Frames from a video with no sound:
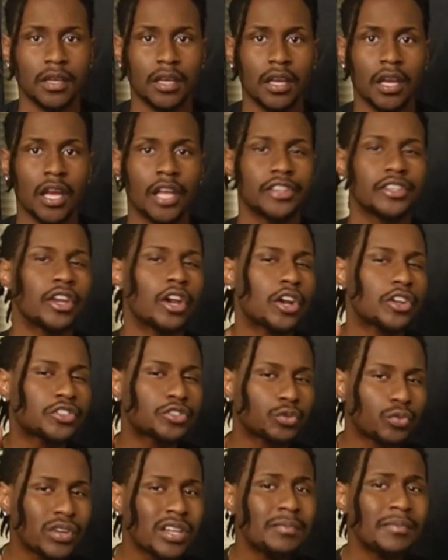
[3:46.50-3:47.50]
There are 3
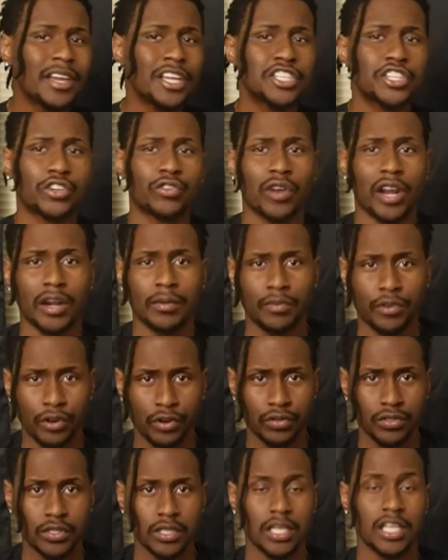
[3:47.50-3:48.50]
major credit bureaus:
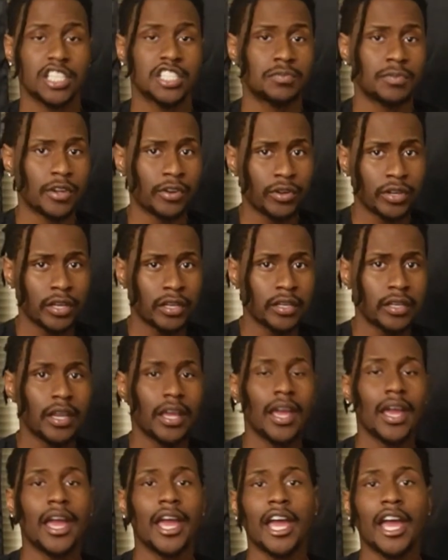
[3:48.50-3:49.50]
Experian,
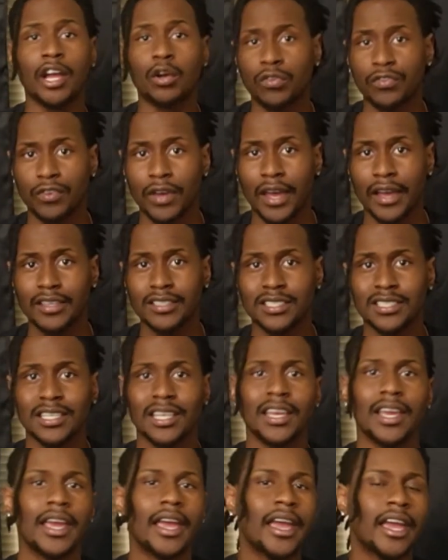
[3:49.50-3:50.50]
Equifax,
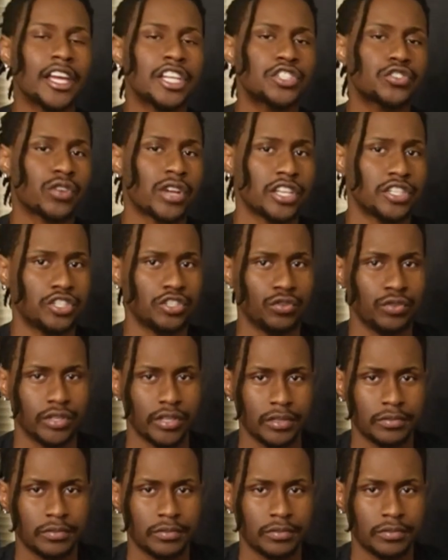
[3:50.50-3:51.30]
and TransUnion.